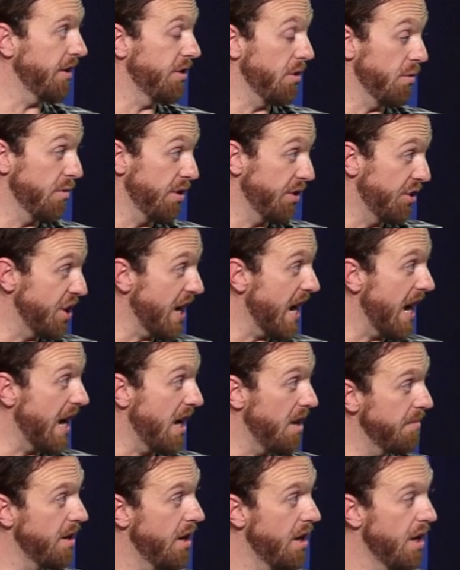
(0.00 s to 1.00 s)
to do a
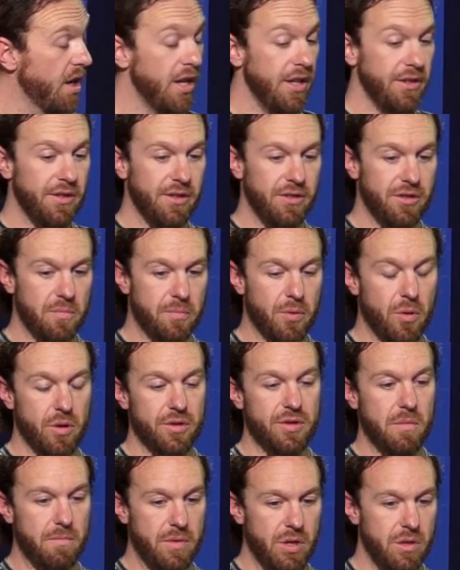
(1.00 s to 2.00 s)
job mm -hmm. and to mm-hmm.
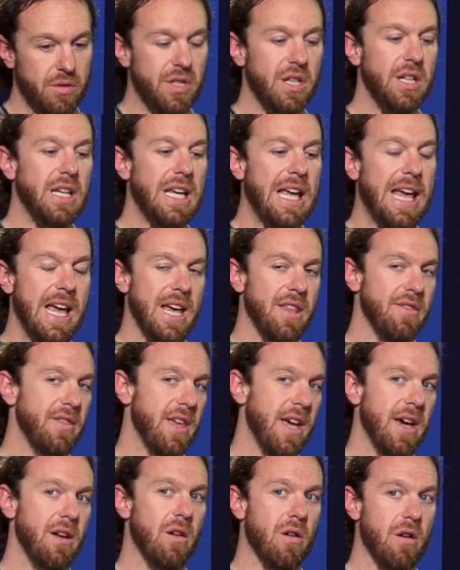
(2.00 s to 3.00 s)
support the music and
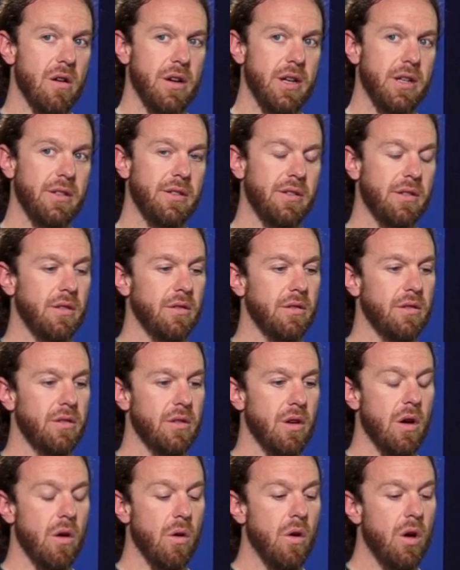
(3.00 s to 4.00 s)
that artist.
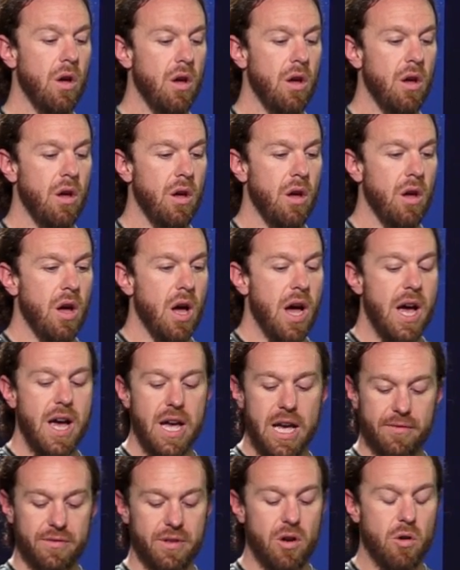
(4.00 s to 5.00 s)
So
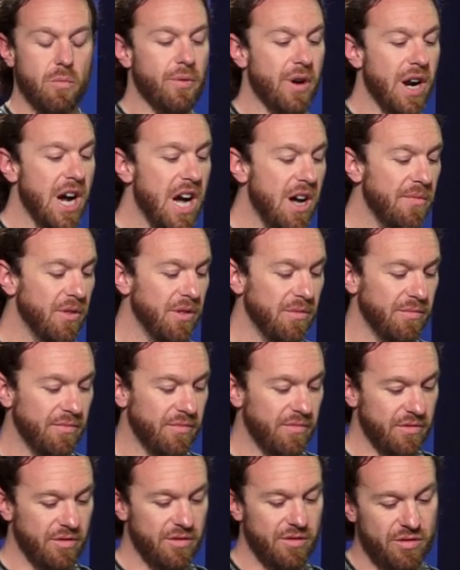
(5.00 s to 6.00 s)
I have no
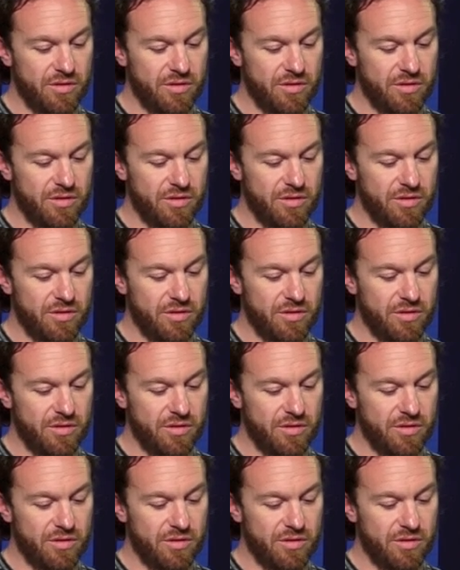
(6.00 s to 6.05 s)
problem.